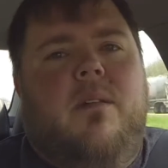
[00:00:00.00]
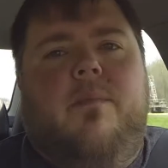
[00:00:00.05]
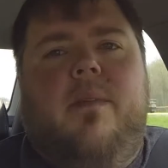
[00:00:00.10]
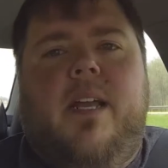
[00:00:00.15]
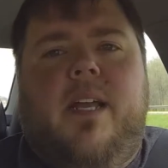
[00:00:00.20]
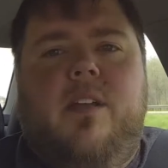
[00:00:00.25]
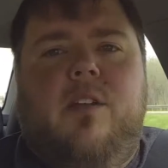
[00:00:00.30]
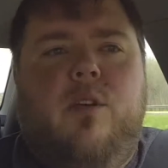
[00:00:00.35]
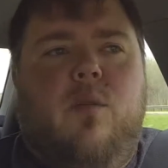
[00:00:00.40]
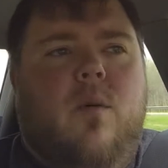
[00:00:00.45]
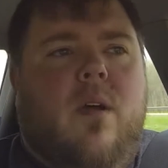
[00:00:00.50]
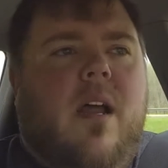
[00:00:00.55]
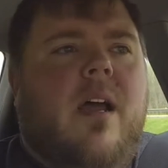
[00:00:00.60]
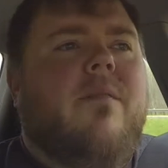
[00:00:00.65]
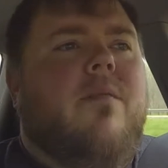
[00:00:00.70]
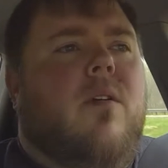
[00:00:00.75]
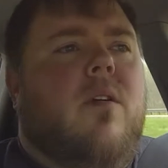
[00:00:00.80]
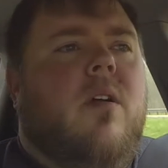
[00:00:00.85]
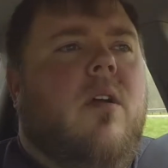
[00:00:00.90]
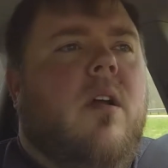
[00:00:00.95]
them. They can do
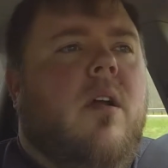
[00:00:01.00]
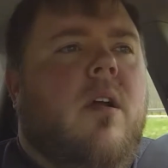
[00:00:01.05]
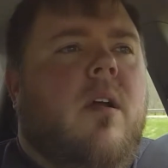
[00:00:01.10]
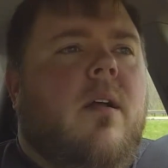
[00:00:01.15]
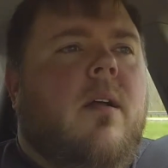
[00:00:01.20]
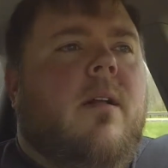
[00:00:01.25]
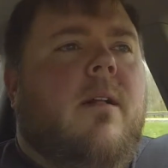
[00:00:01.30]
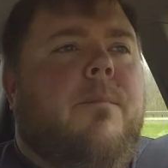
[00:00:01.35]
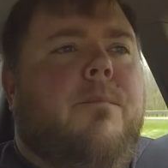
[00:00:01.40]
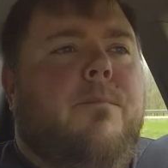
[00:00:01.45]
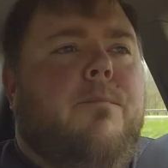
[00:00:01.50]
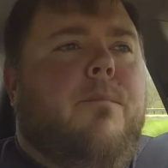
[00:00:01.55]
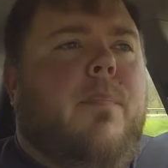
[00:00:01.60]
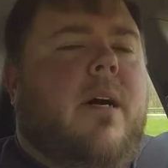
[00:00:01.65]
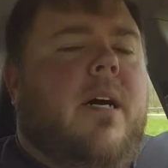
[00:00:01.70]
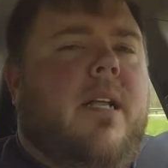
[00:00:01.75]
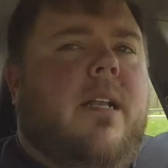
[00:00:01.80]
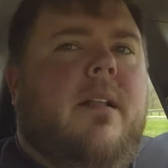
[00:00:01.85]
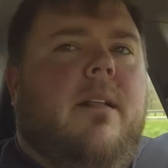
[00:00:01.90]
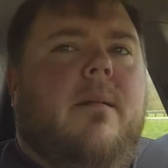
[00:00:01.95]
whatever.
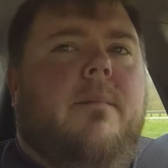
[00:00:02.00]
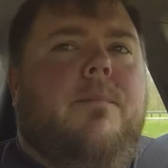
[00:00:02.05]
But,